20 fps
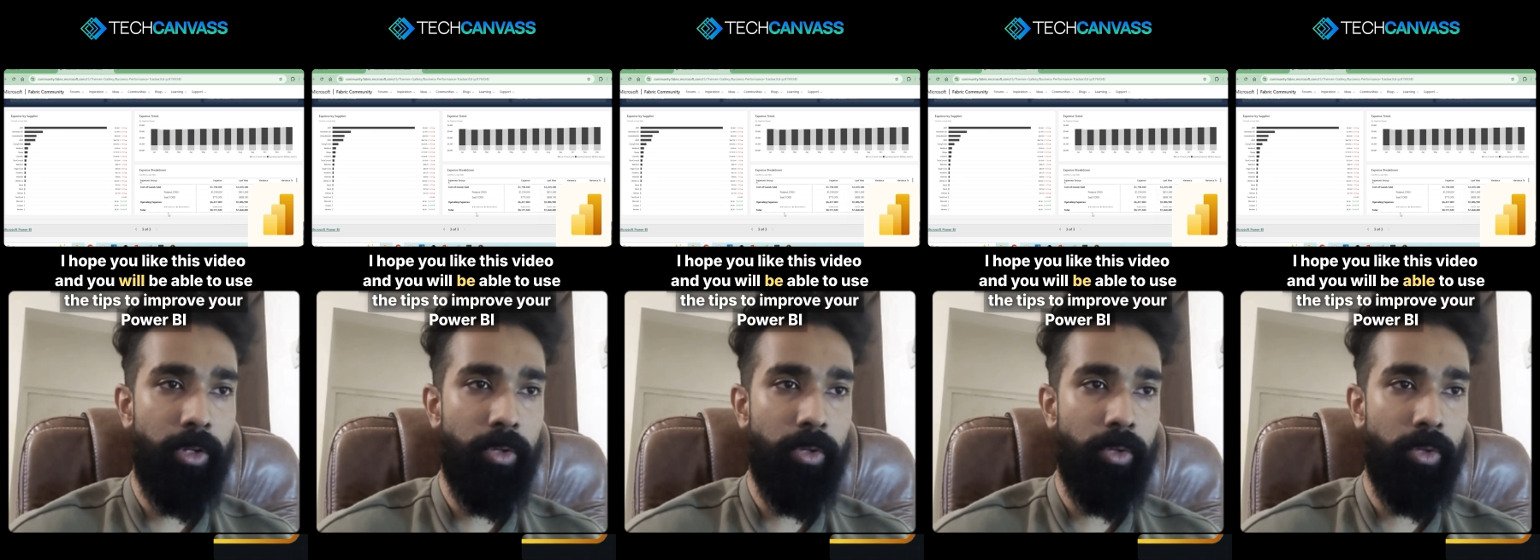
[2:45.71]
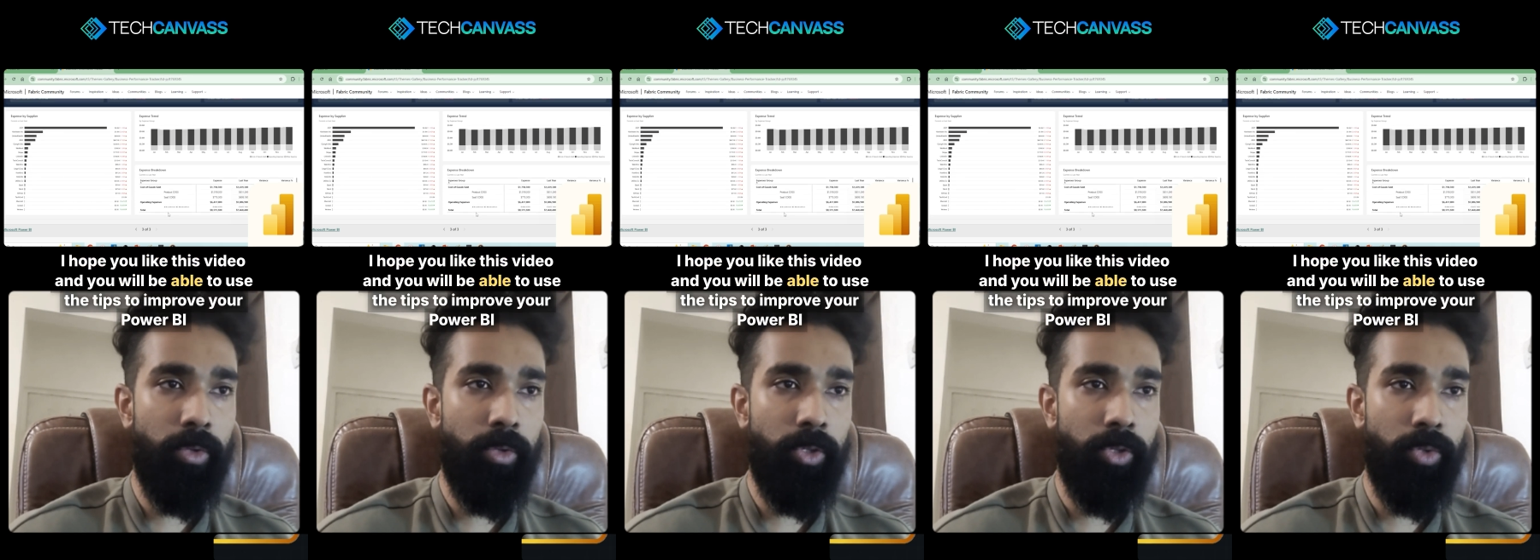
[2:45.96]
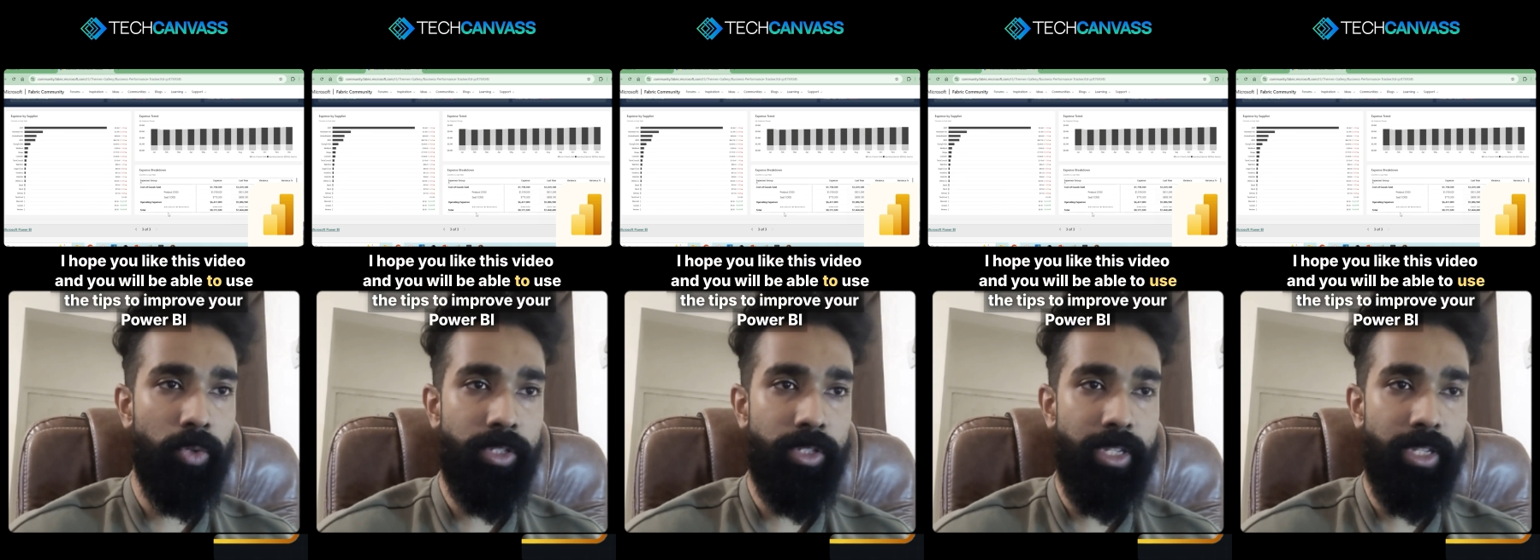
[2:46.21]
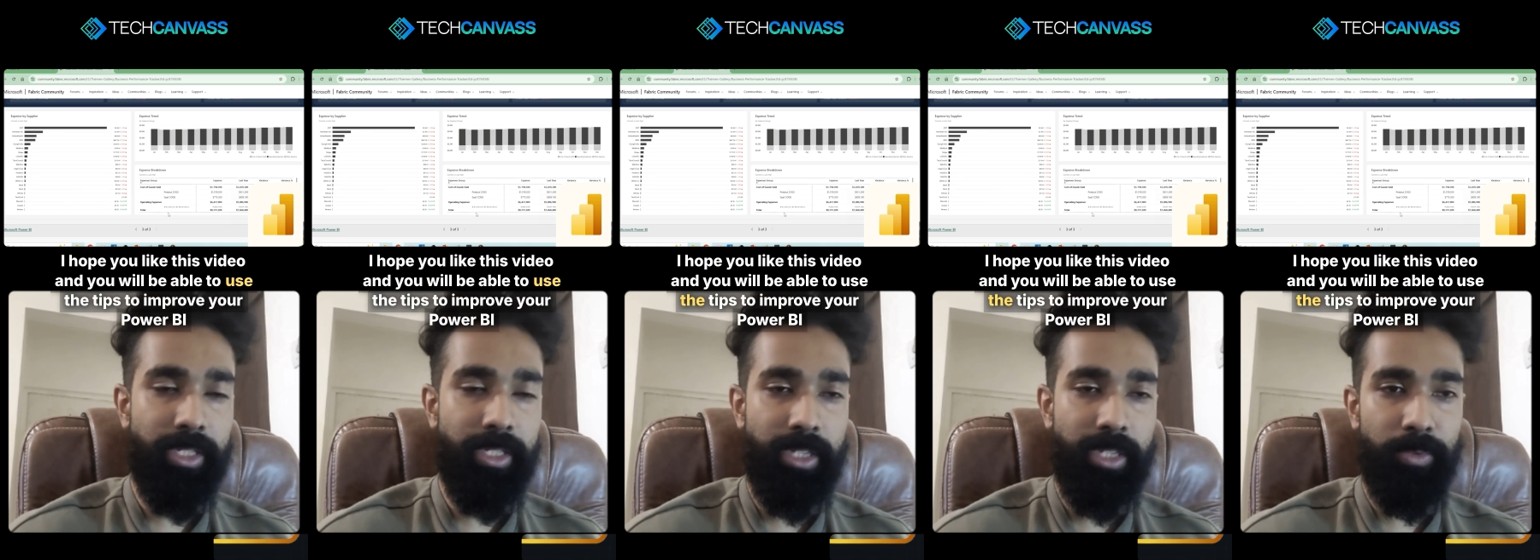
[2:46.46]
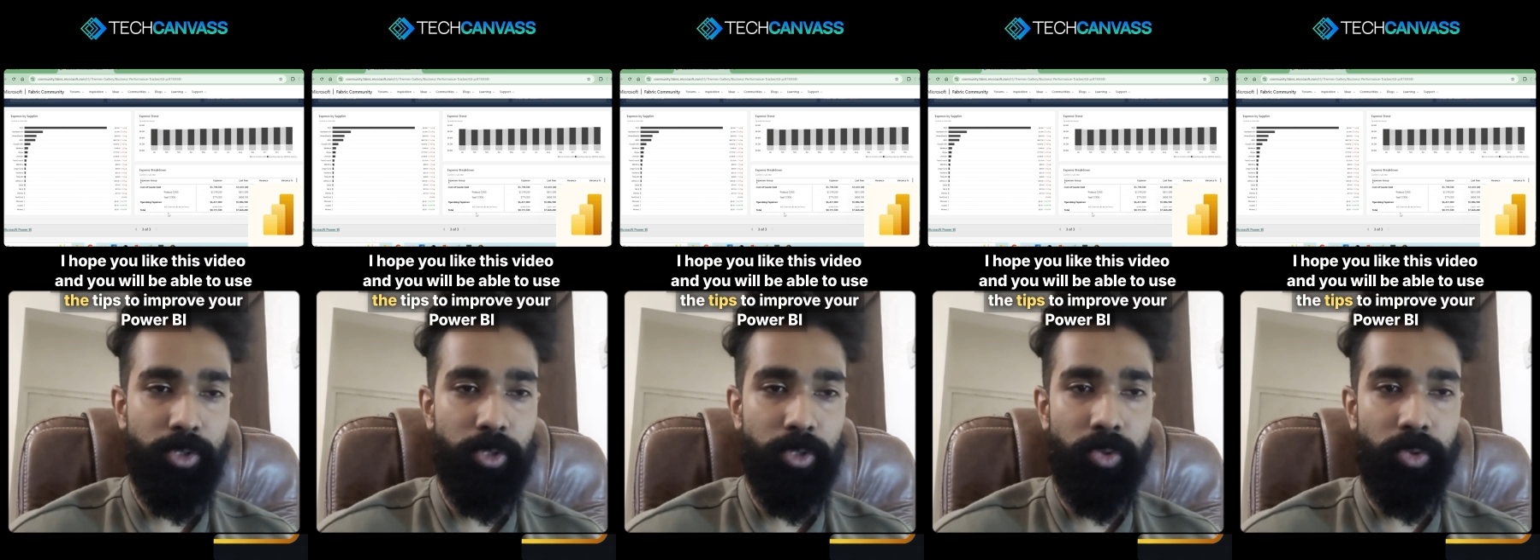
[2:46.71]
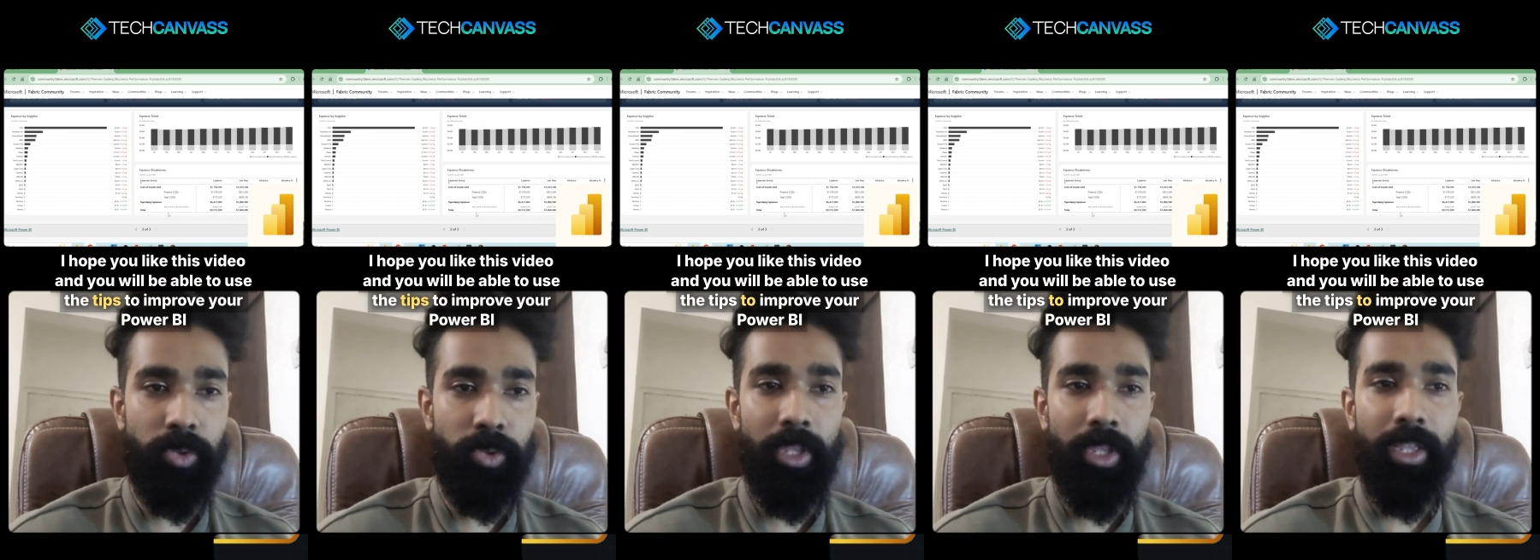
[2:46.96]
to use these tips
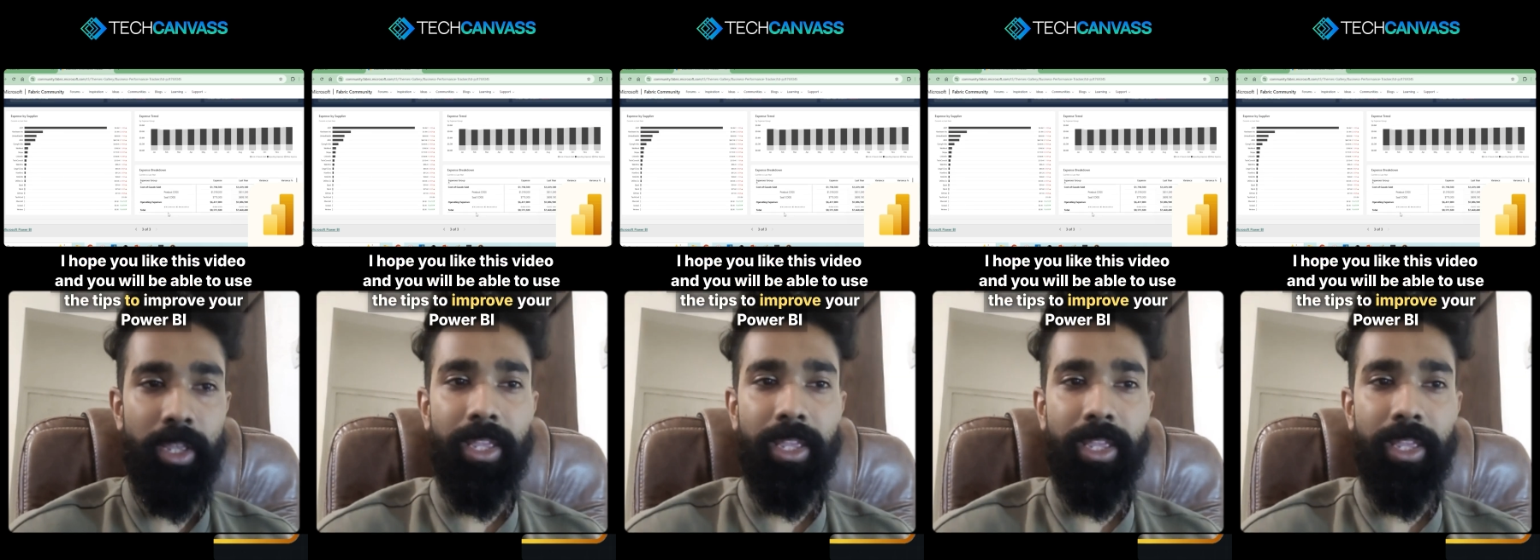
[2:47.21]
to